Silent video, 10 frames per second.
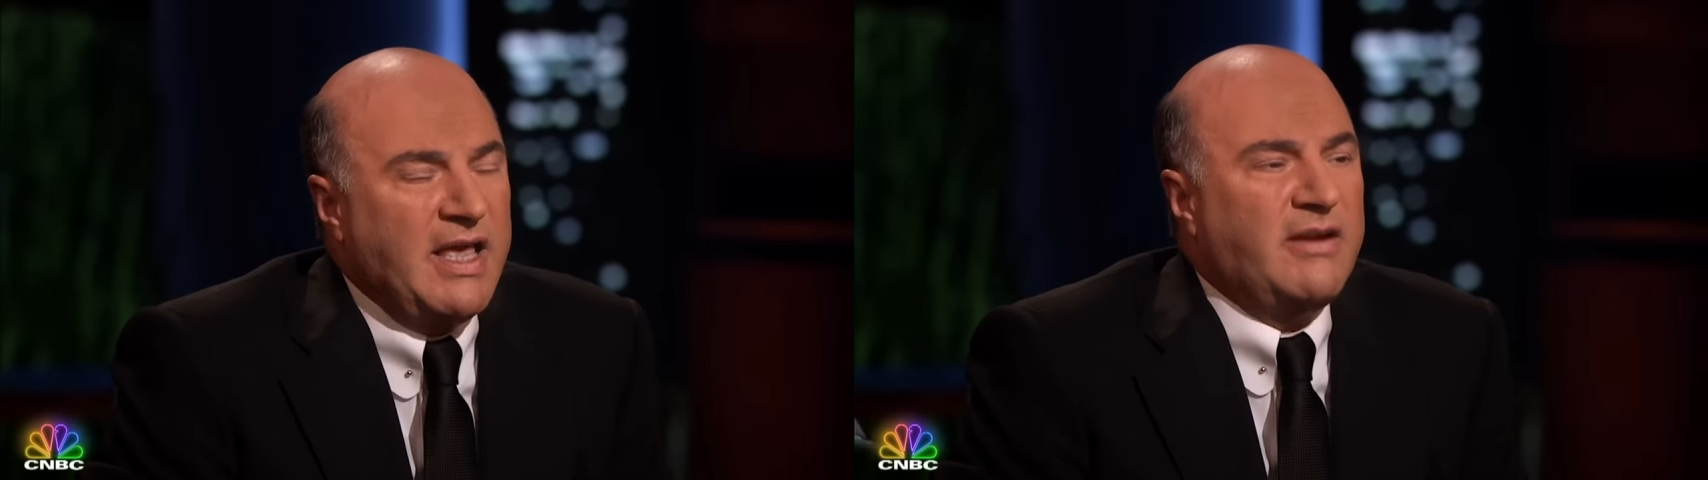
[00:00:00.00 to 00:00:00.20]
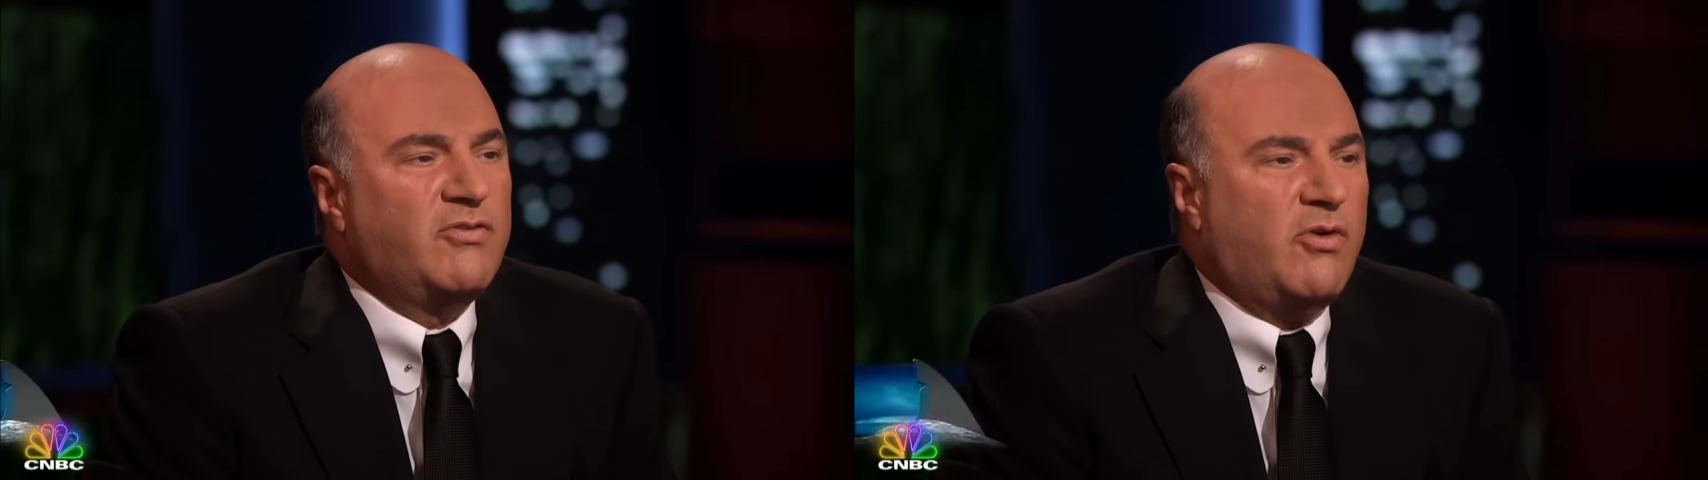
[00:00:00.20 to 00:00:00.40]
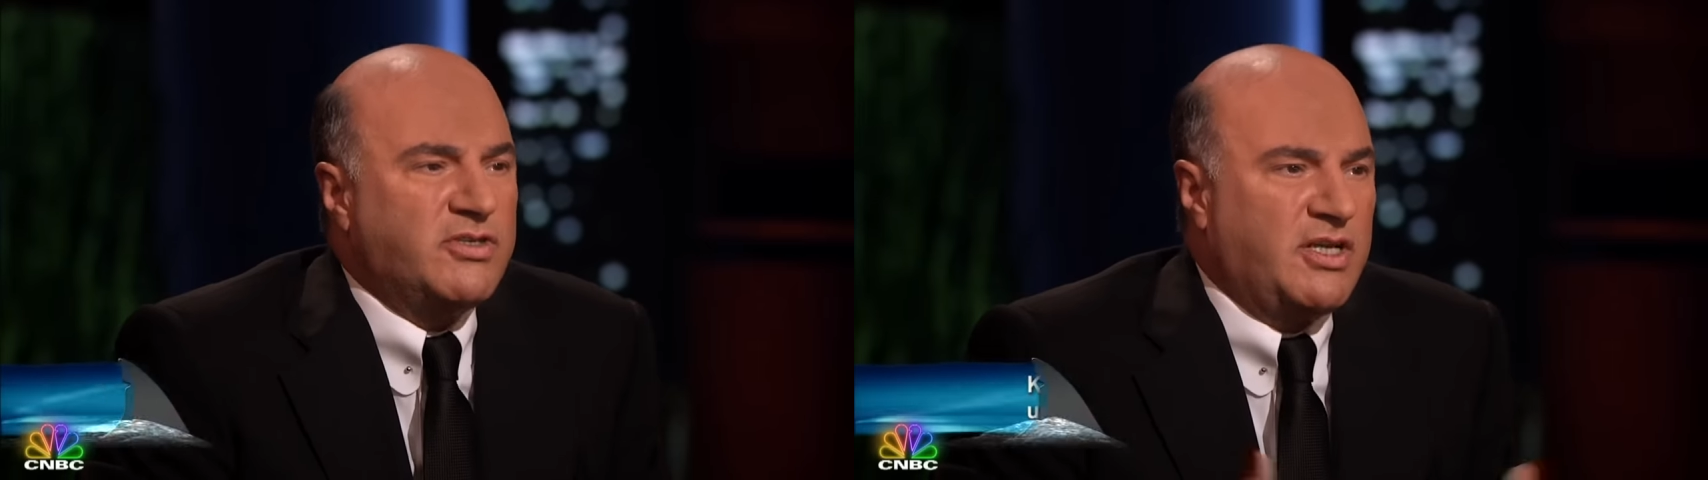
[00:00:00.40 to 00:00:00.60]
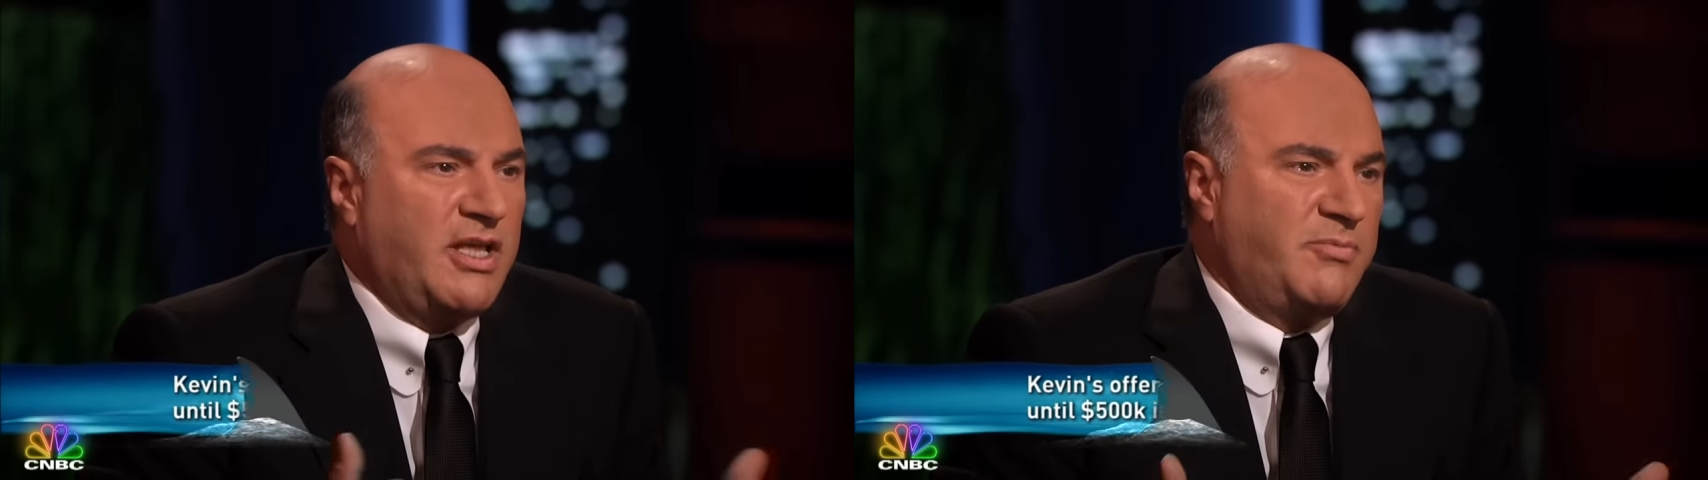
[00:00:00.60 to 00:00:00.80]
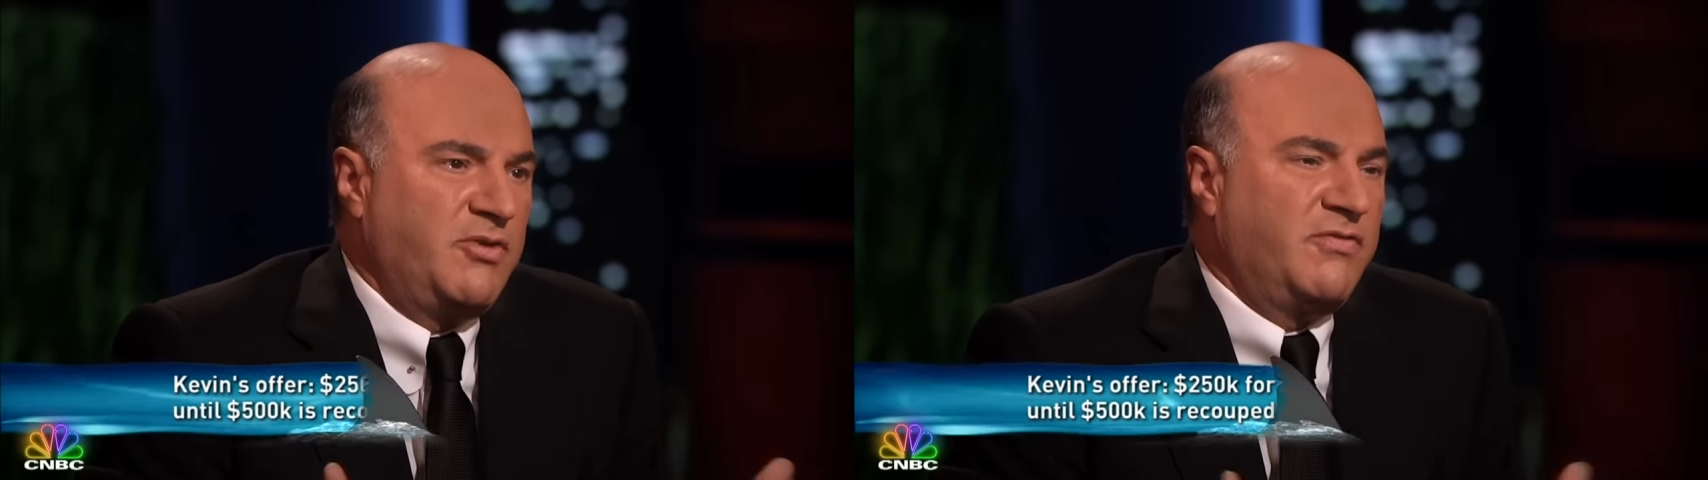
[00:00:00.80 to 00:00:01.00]
and of course I'll
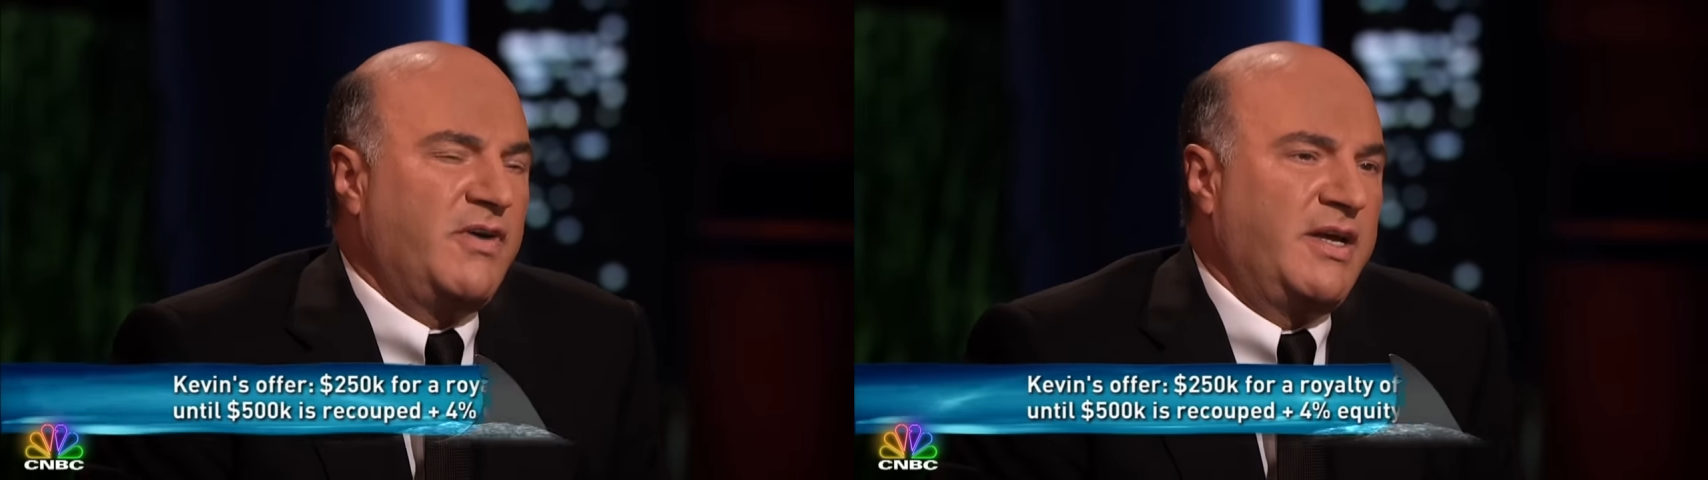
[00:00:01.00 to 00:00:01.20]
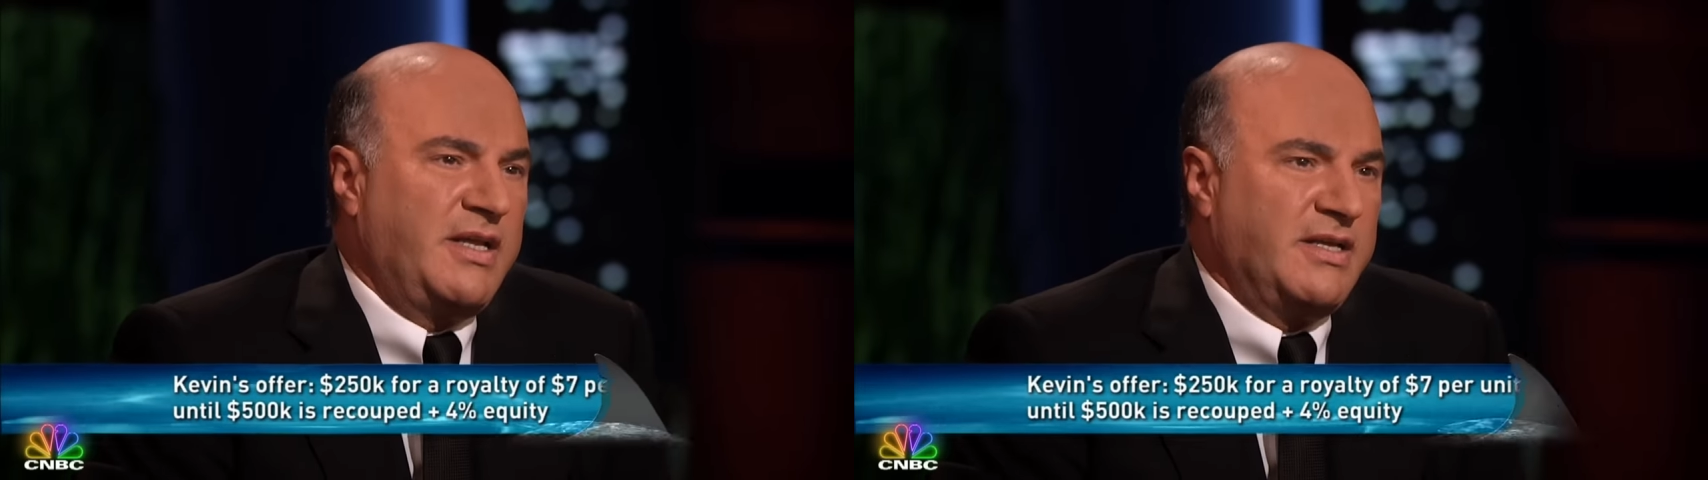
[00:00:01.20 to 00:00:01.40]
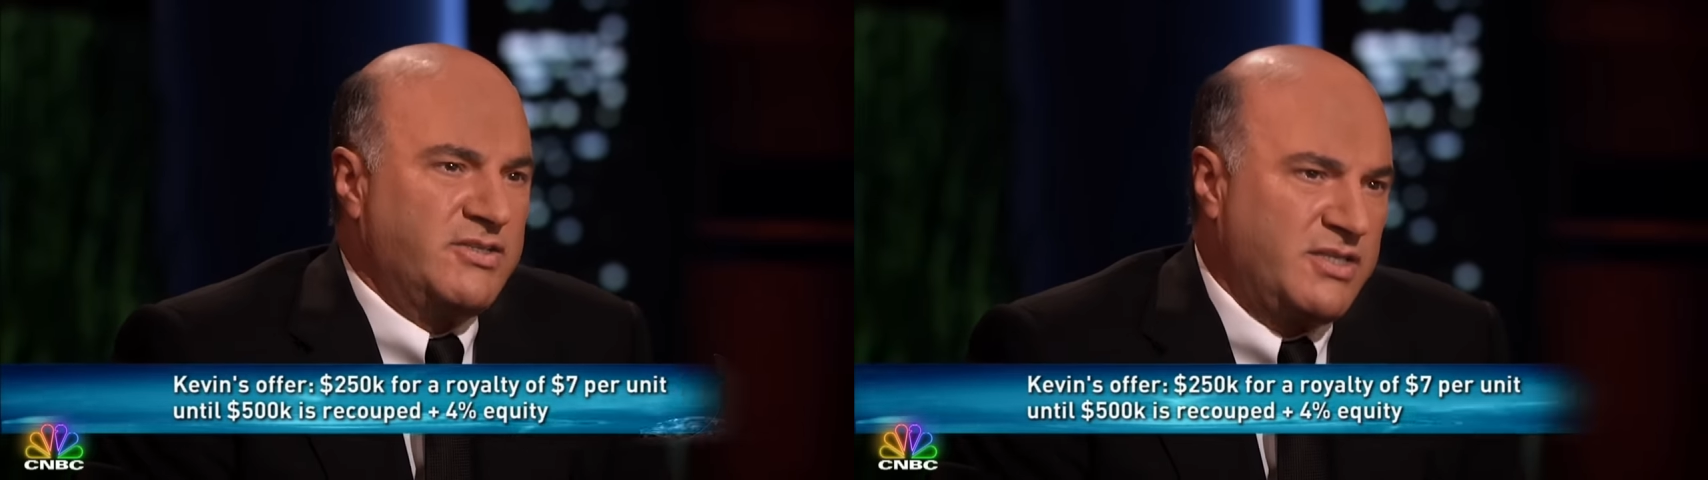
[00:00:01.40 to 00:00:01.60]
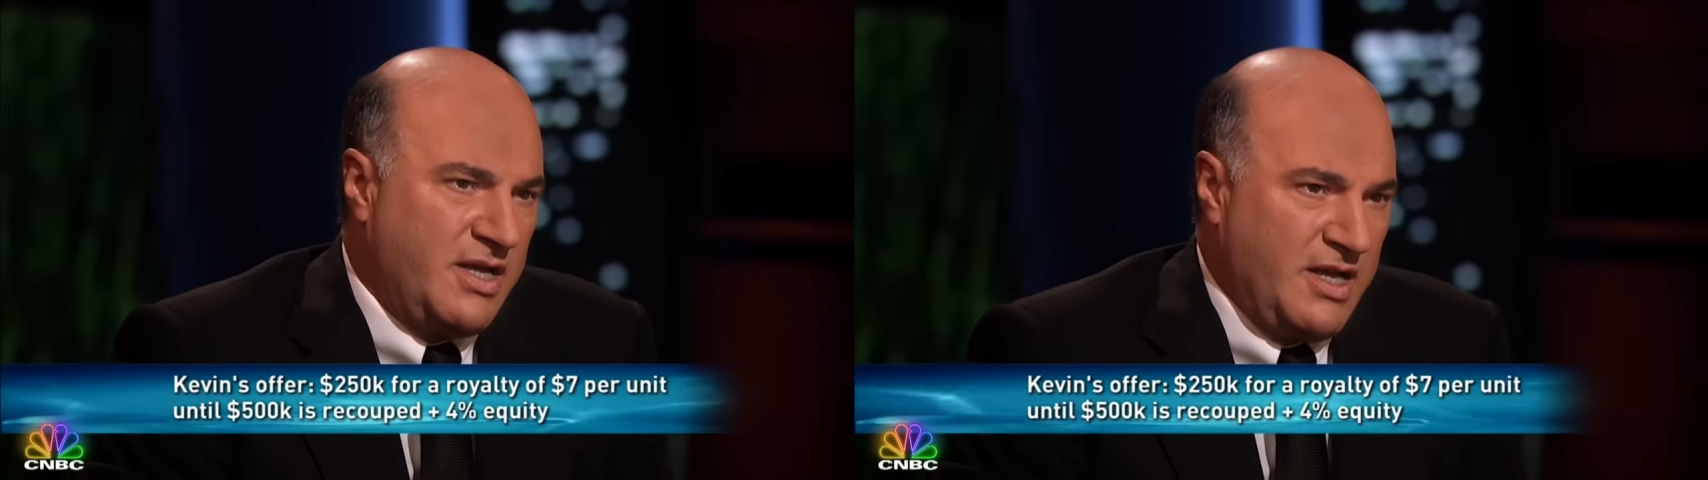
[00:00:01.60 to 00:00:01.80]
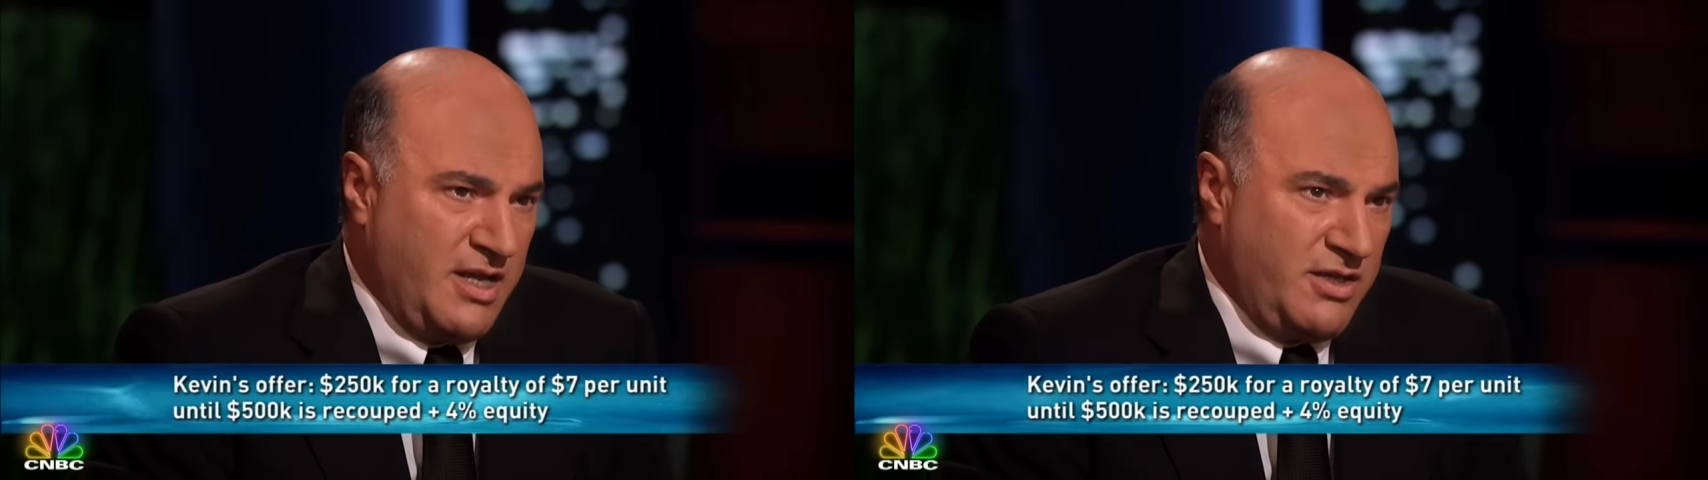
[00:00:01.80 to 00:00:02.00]
help you finance
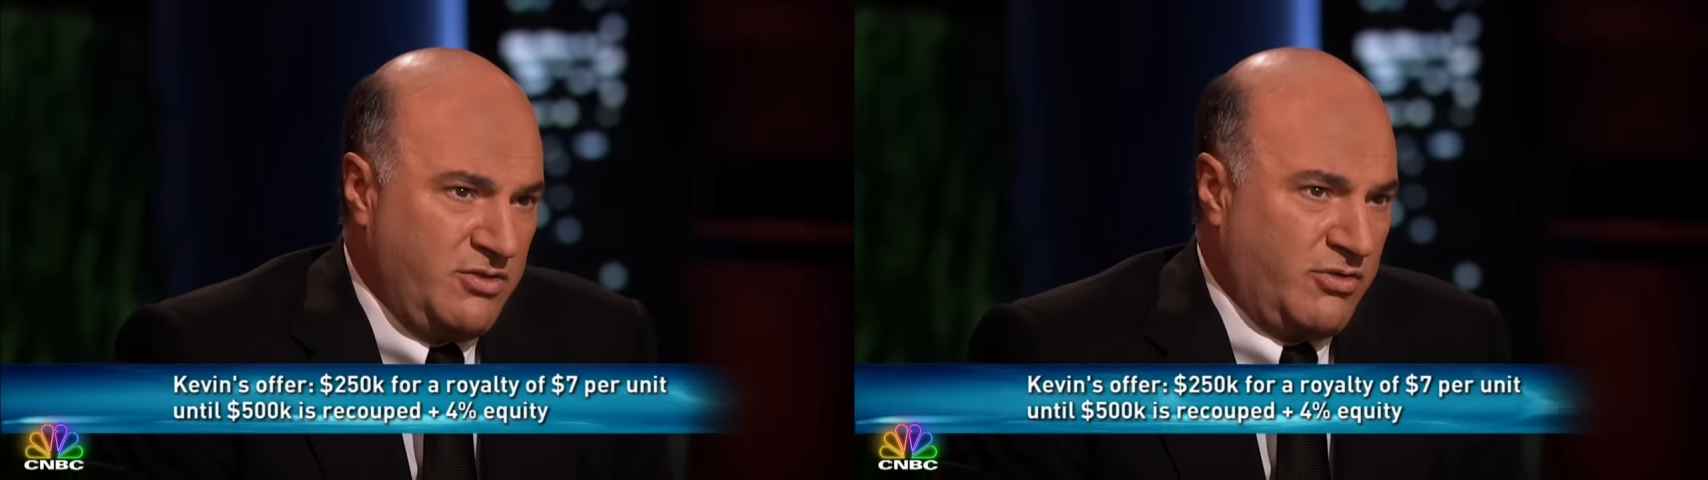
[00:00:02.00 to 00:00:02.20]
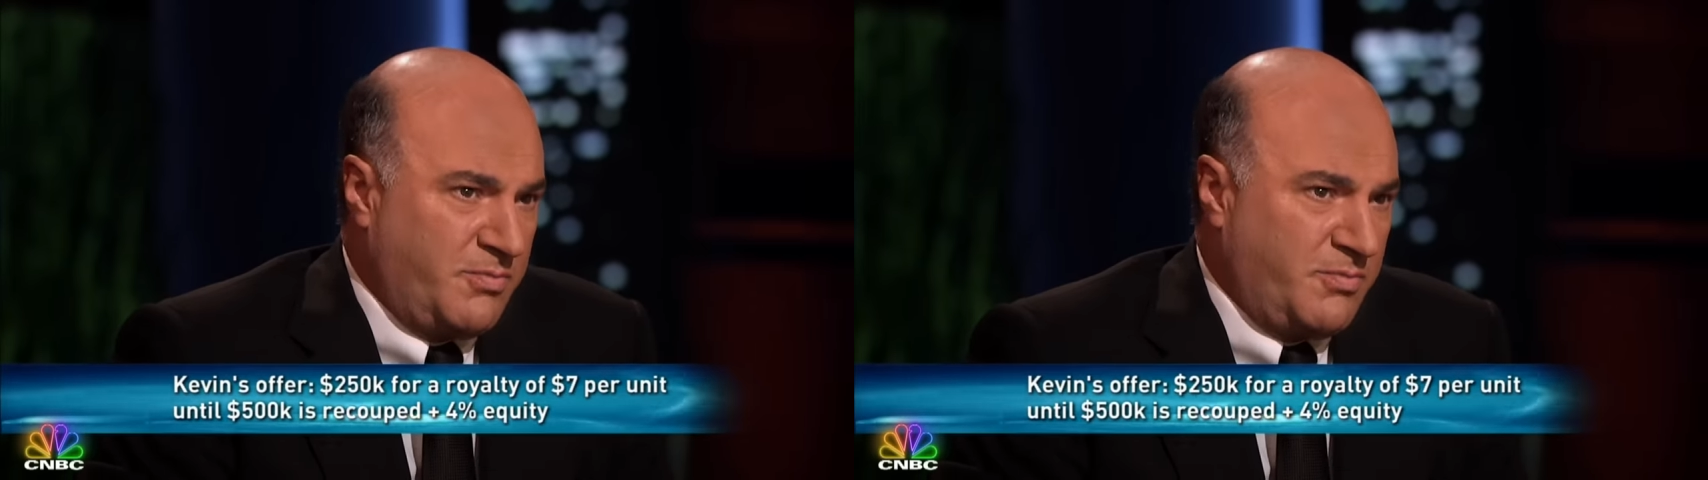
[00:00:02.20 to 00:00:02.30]
your